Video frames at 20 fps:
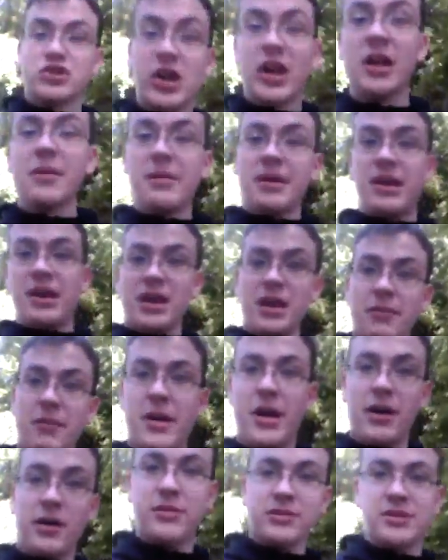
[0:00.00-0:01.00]
I was checking my
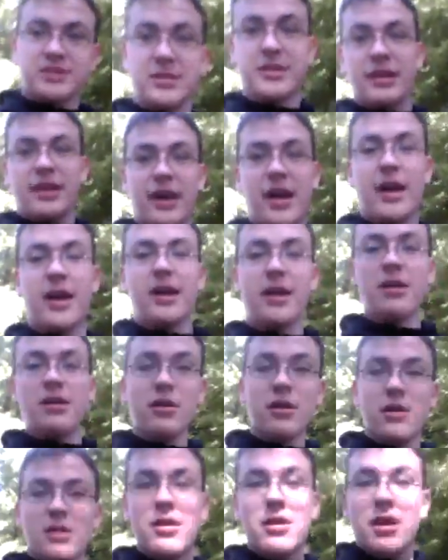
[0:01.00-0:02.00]
emails today,
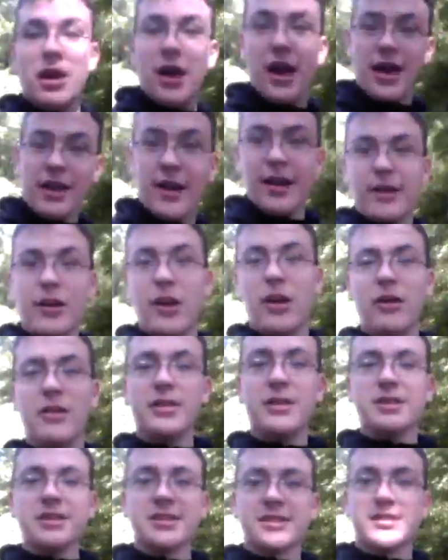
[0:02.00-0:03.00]
and I
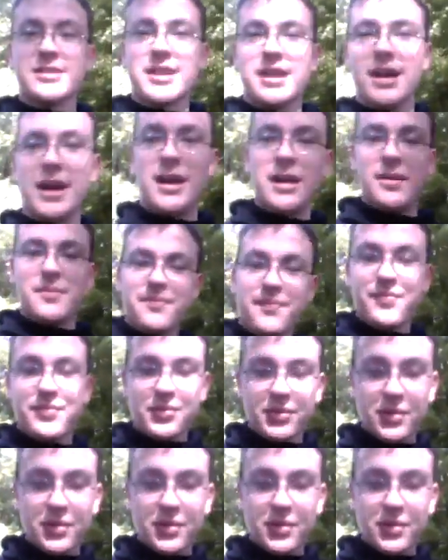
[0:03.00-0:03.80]
noticed that